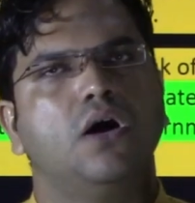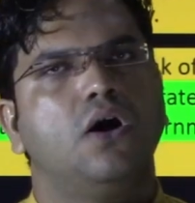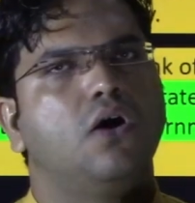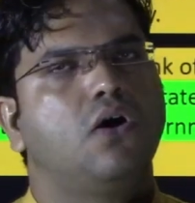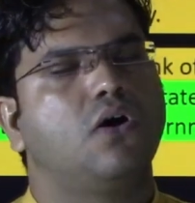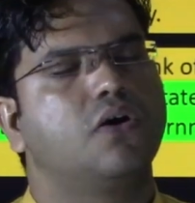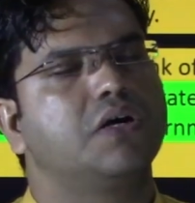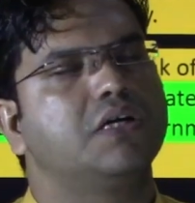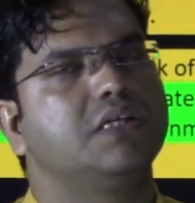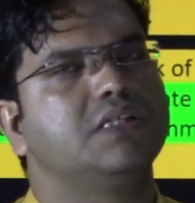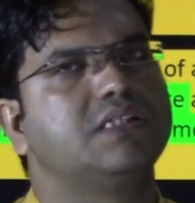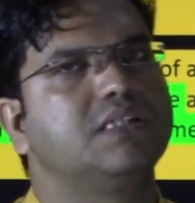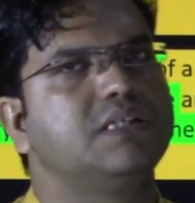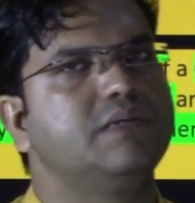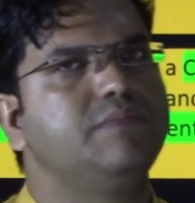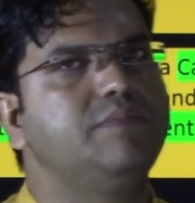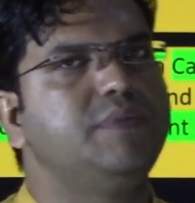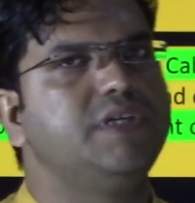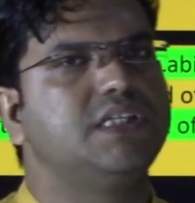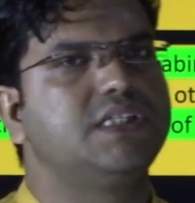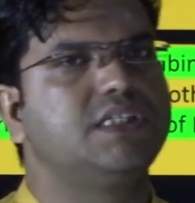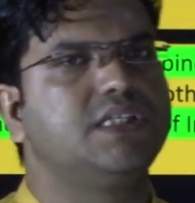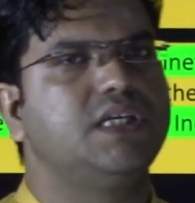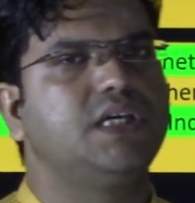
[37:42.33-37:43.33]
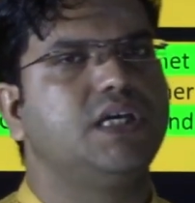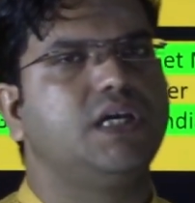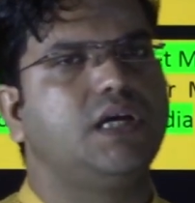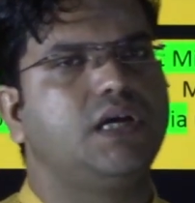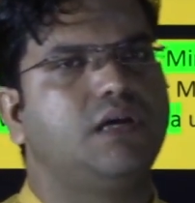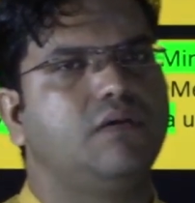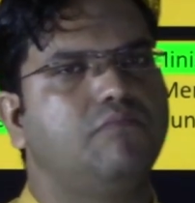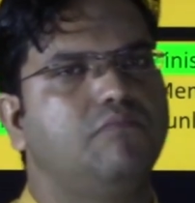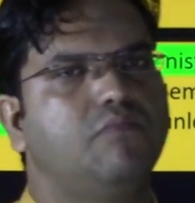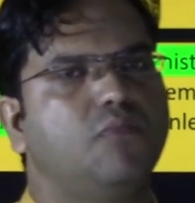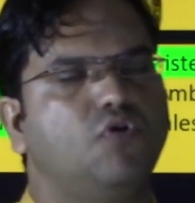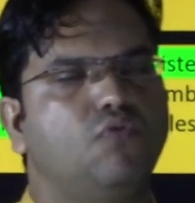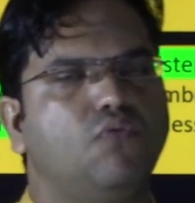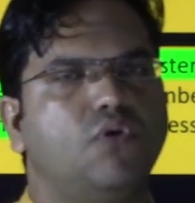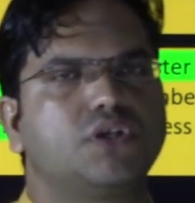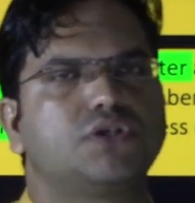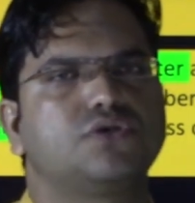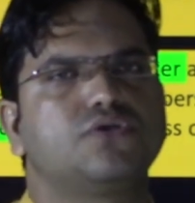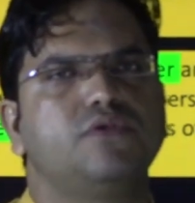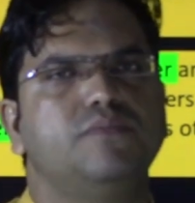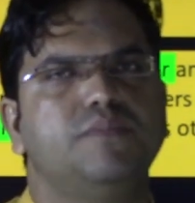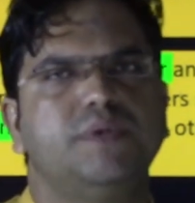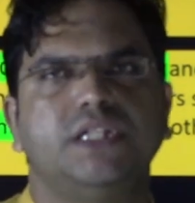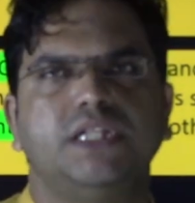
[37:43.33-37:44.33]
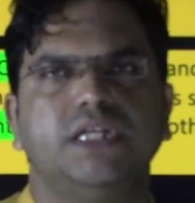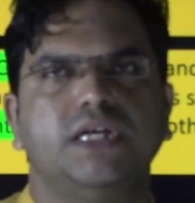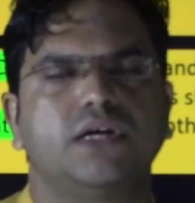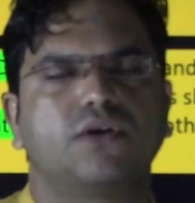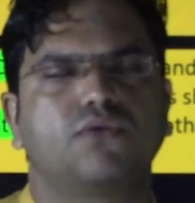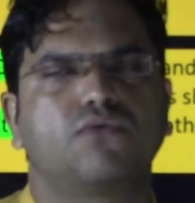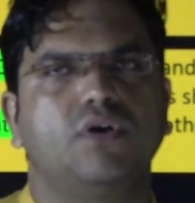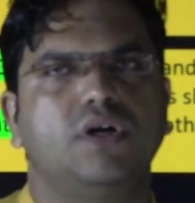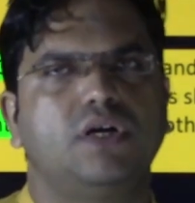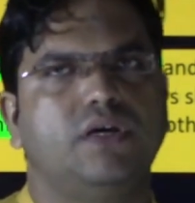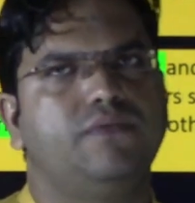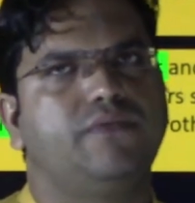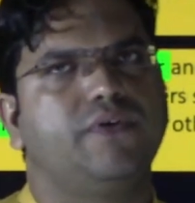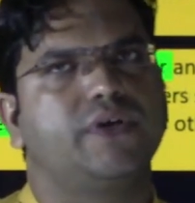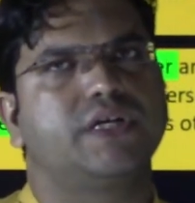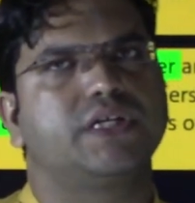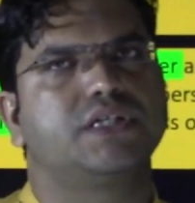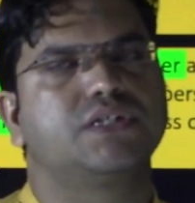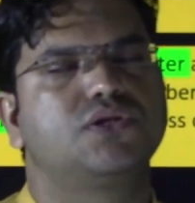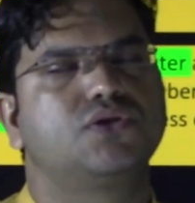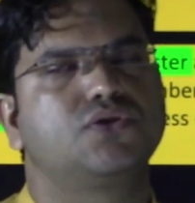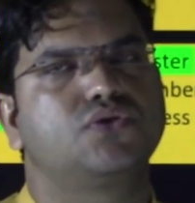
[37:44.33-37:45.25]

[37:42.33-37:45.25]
or NCBC, what should be their qualification.